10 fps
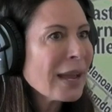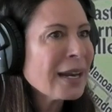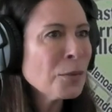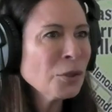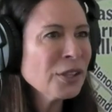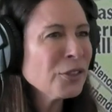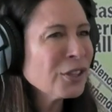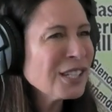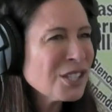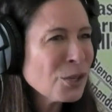And I'm only
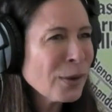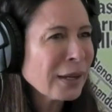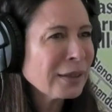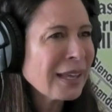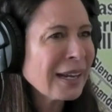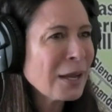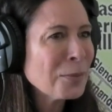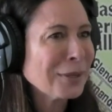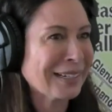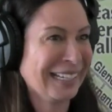32. How did that
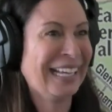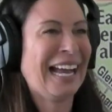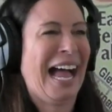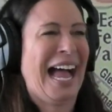happen? Yeah, I don't